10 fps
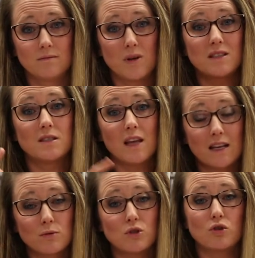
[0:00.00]
because
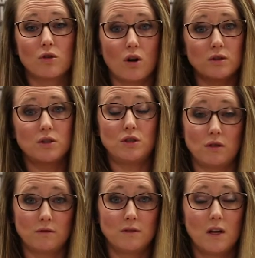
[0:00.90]
that's what you're called to
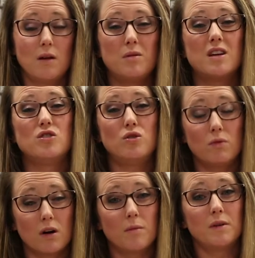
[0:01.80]
do, because
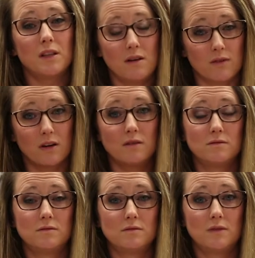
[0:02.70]
you are a believer.
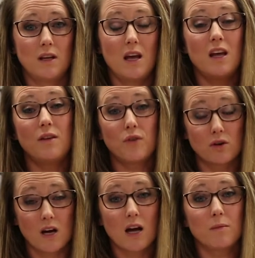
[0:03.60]
And if
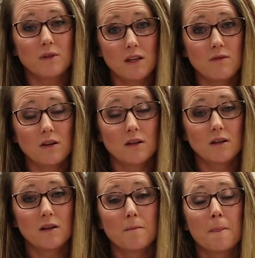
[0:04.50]
you're not a believer,
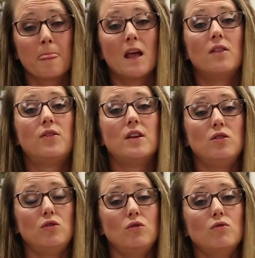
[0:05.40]

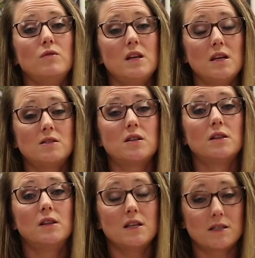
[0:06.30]
then you need to
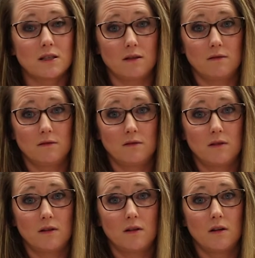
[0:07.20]
listen.
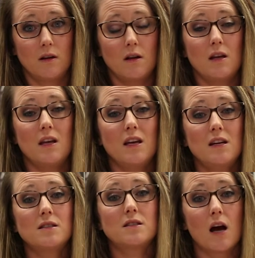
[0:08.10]
It
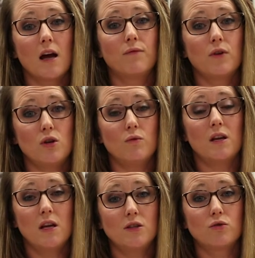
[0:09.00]
is time for you to
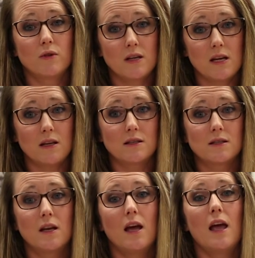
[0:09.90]
hit your knees
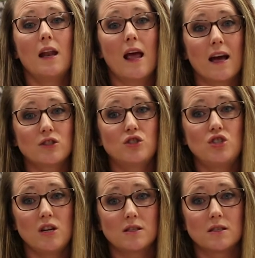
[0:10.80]
and ask
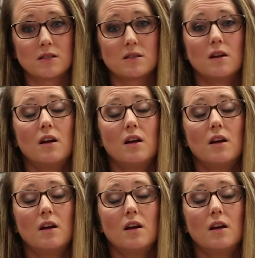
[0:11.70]
Jesus